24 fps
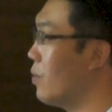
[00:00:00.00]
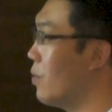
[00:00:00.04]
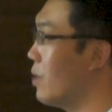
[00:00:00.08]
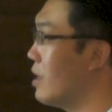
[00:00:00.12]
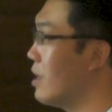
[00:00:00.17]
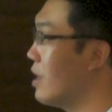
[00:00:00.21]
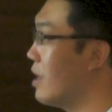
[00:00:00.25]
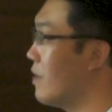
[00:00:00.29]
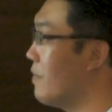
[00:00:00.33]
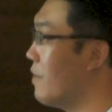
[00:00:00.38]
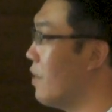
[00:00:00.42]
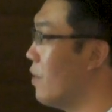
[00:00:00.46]
we
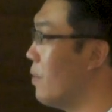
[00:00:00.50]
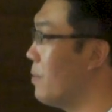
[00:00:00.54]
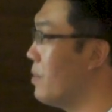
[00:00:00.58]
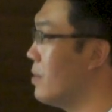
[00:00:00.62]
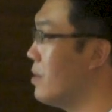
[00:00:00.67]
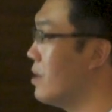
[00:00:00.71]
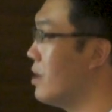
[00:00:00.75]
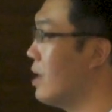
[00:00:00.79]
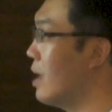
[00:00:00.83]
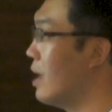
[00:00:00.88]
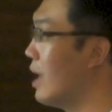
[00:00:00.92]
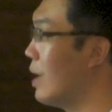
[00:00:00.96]
develop,
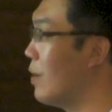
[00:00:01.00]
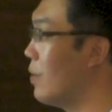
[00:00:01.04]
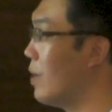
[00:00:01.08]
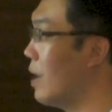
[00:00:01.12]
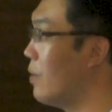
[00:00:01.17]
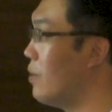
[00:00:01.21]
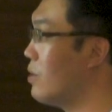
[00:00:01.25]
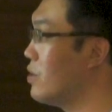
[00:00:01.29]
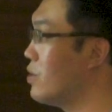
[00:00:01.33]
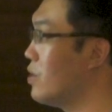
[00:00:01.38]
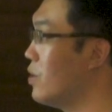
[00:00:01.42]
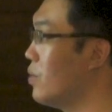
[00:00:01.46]

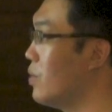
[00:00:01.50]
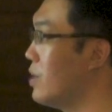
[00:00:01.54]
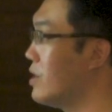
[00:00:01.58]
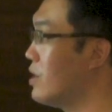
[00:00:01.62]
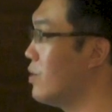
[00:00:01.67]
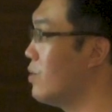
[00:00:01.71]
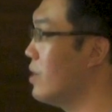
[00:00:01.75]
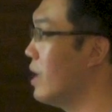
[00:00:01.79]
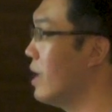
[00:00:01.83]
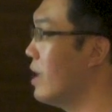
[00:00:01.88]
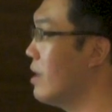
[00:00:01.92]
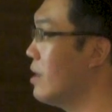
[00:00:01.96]
I will share
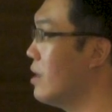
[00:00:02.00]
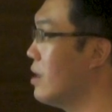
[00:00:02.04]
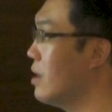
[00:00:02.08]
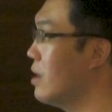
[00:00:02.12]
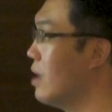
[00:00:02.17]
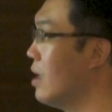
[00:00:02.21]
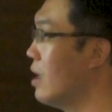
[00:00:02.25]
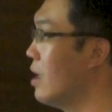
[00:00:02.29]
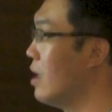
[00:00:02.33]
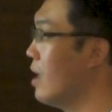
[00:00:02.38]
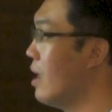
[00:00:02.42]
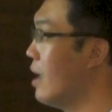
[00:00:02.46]
with you later,